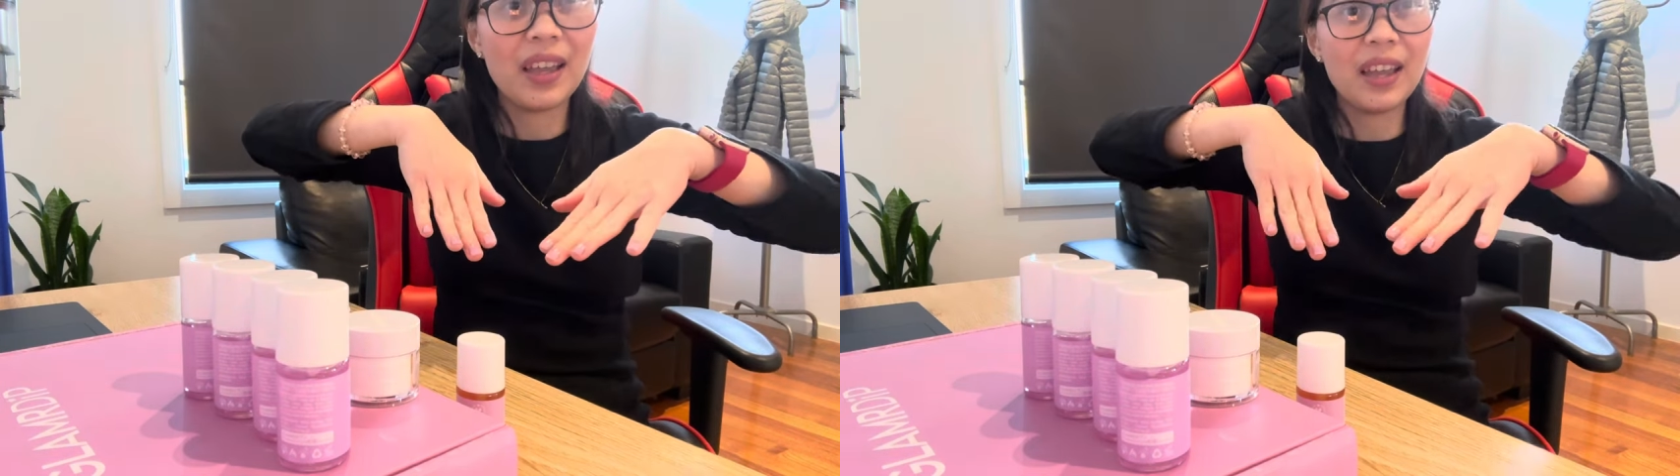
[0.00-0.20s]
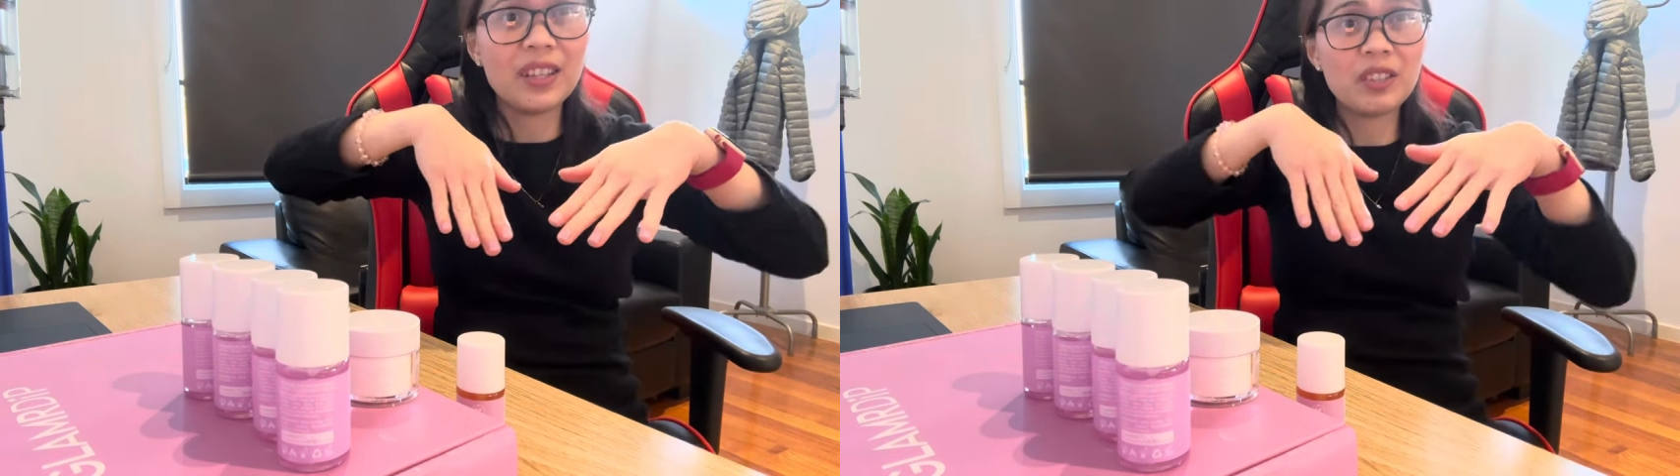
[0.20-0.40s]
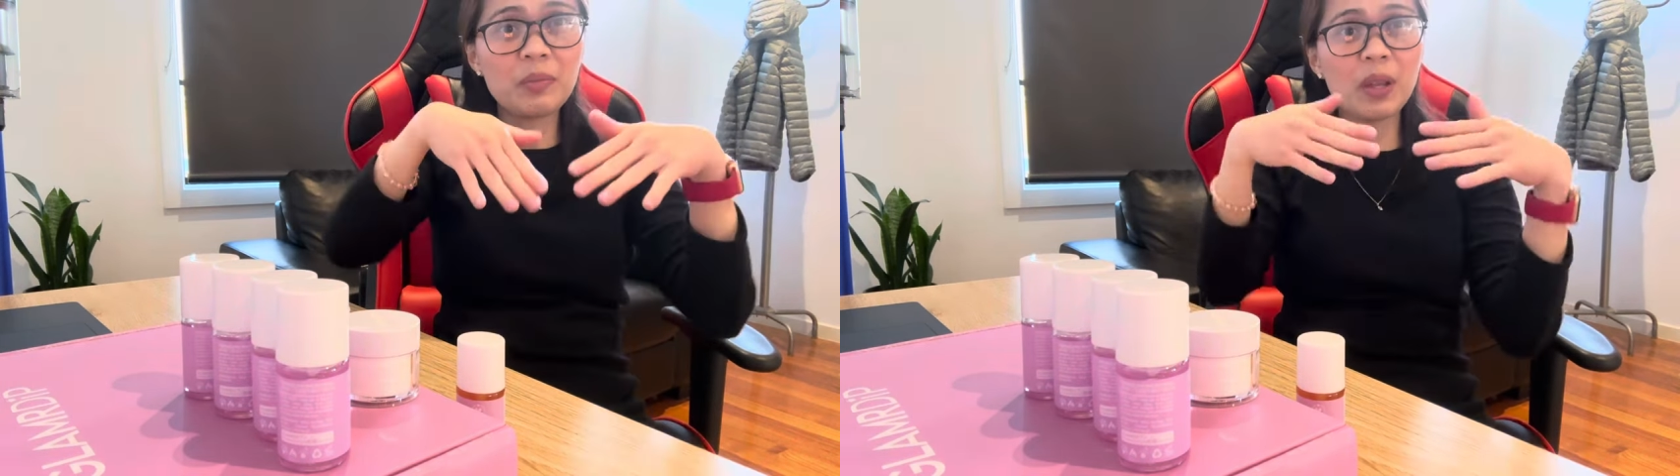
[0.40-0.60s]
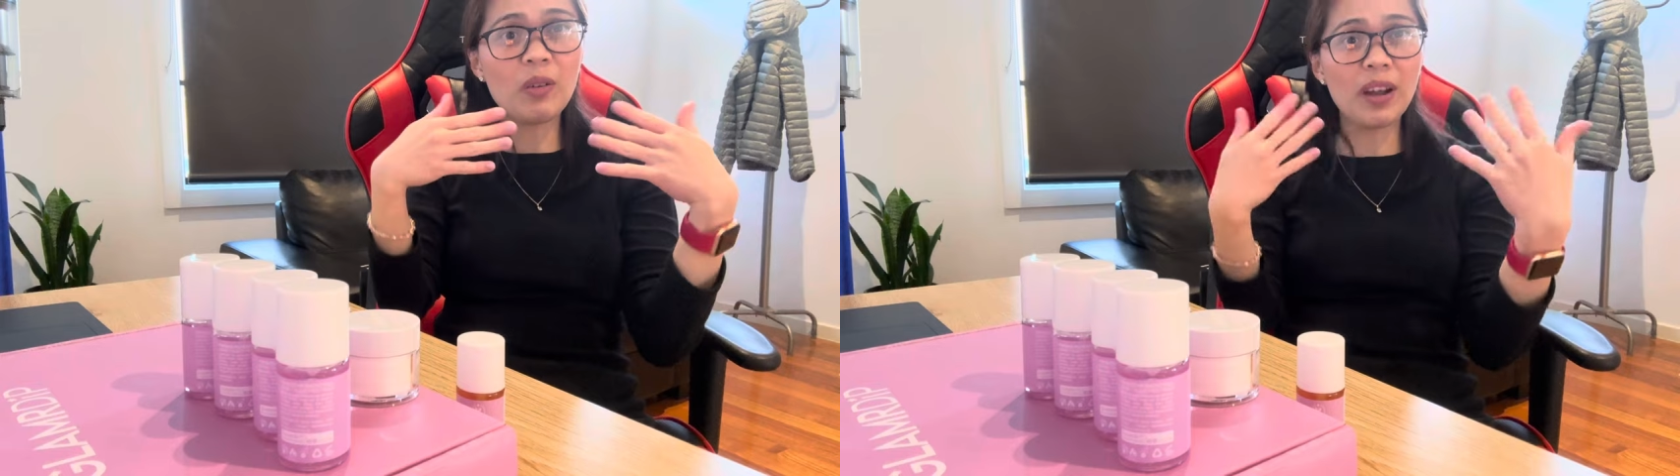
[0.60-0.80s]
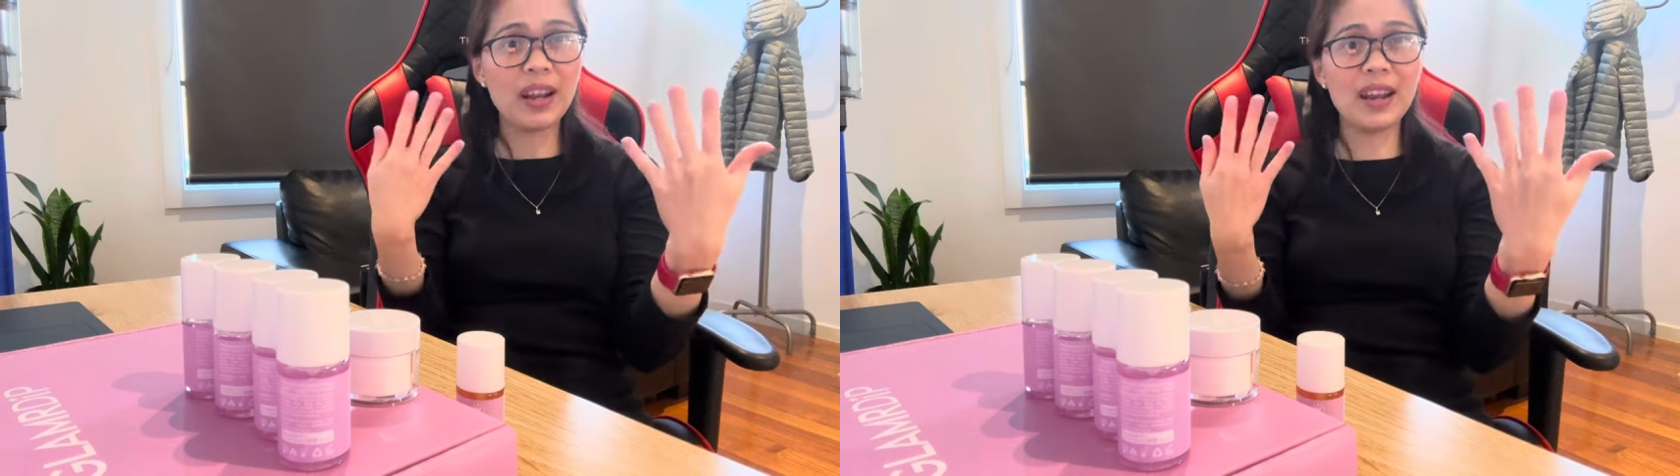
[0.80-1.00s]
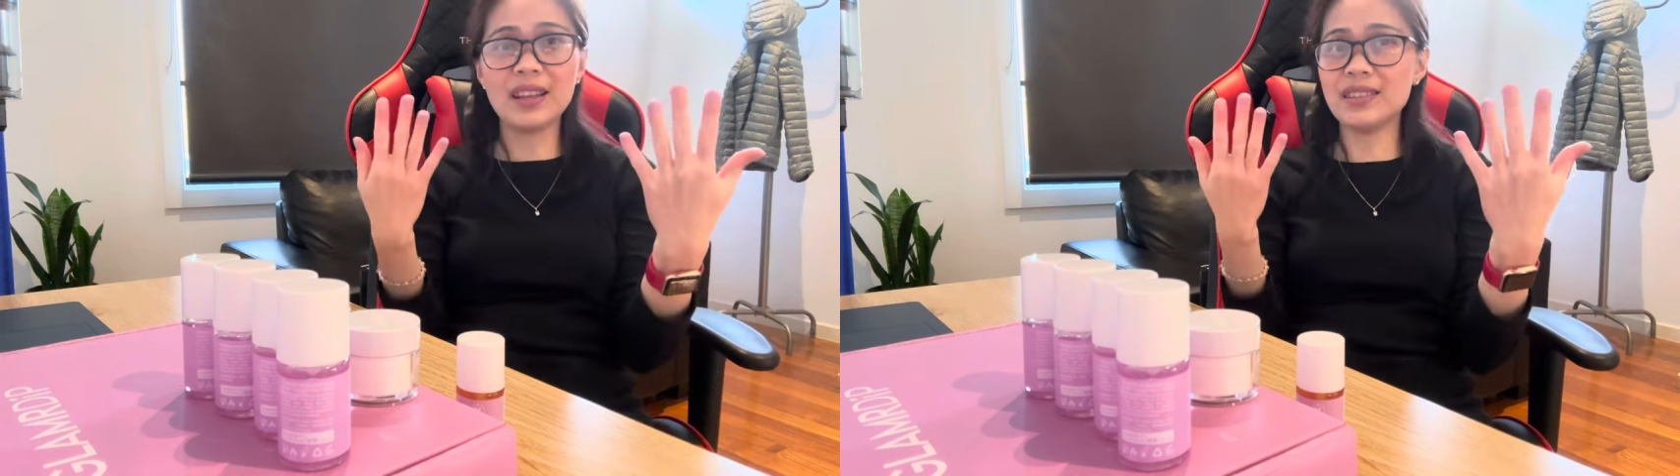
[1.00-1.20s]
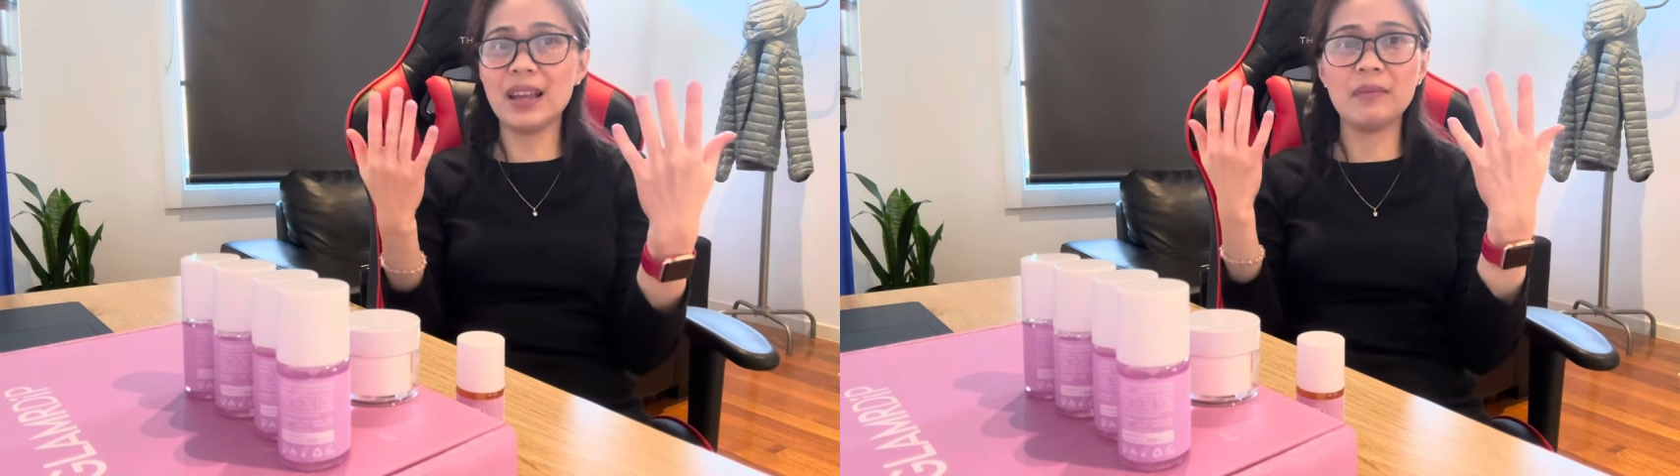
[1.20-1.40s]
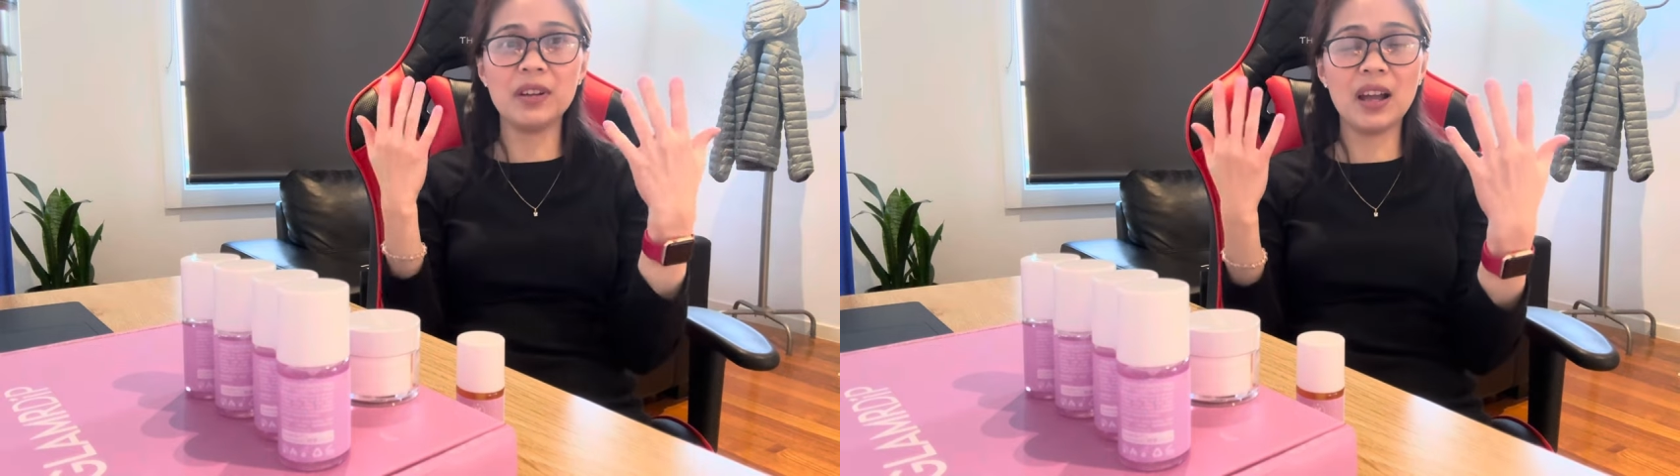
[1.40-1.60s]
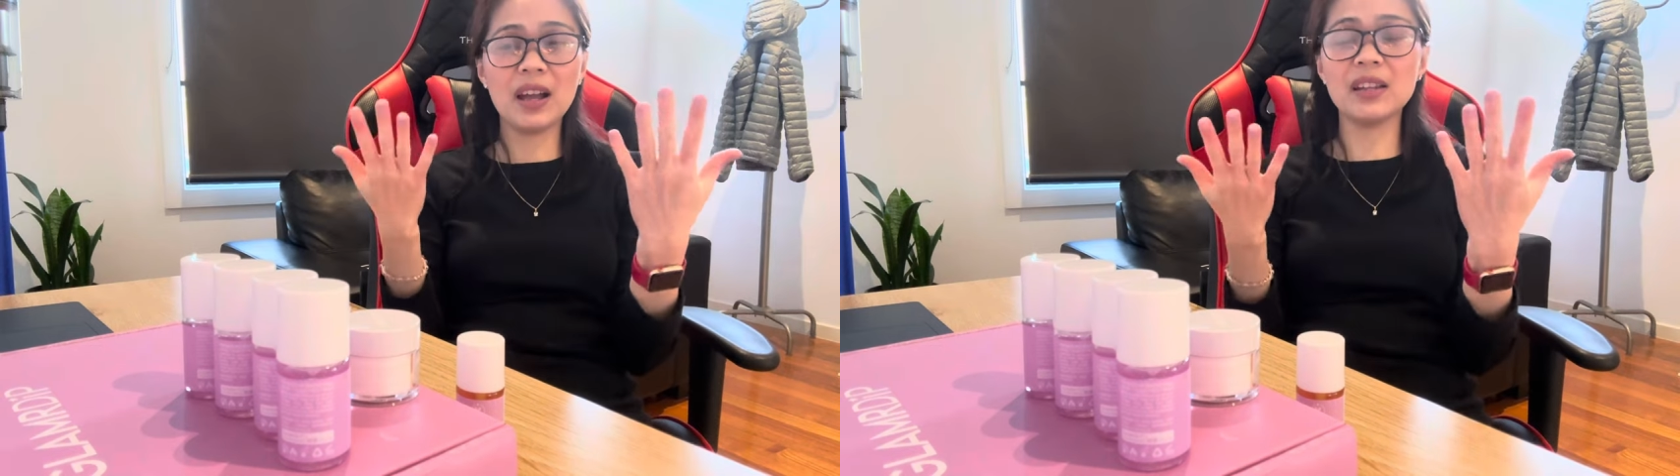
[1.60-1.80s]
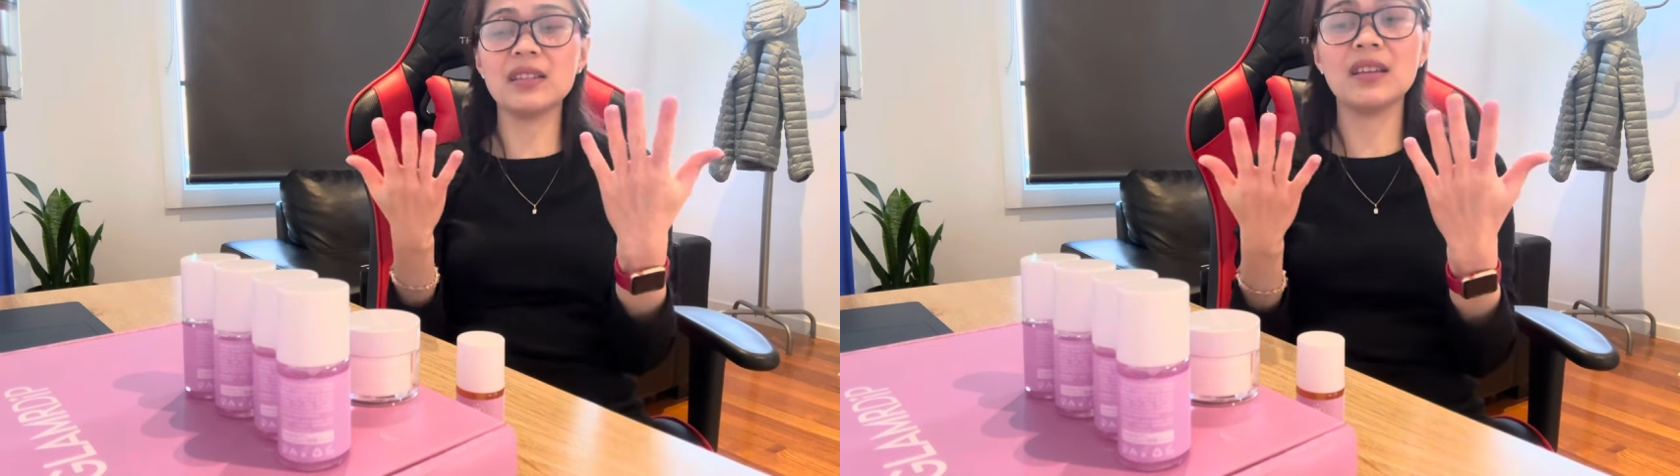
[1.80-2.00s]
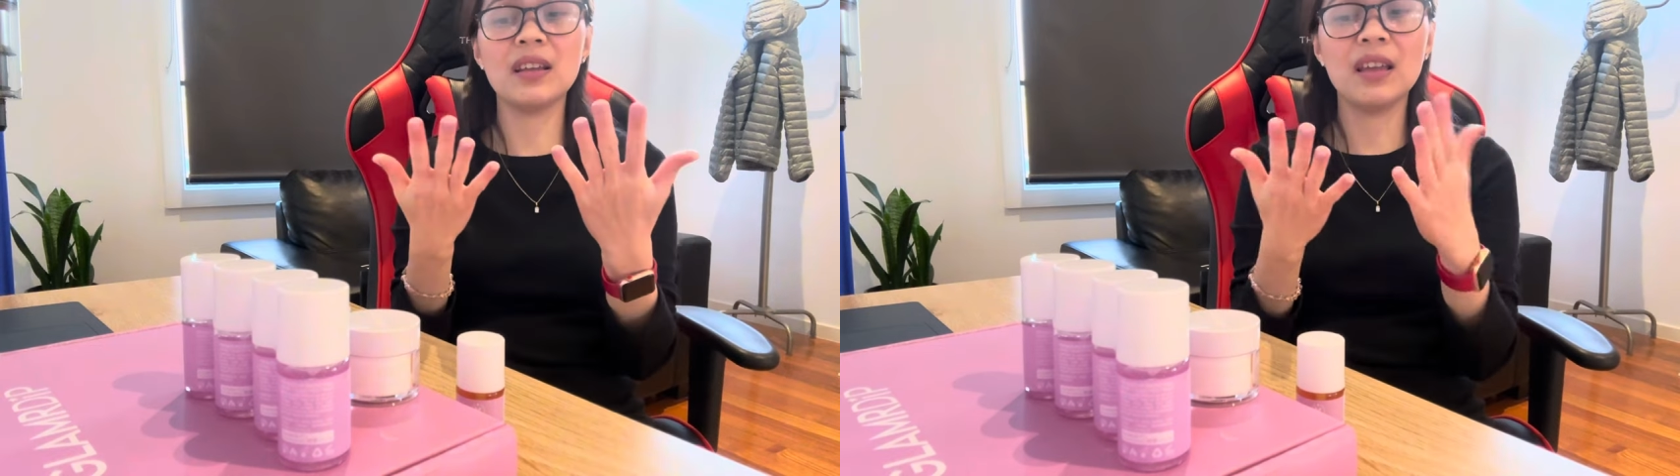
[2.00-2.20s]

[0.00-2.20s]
And to be quite honest, I'm not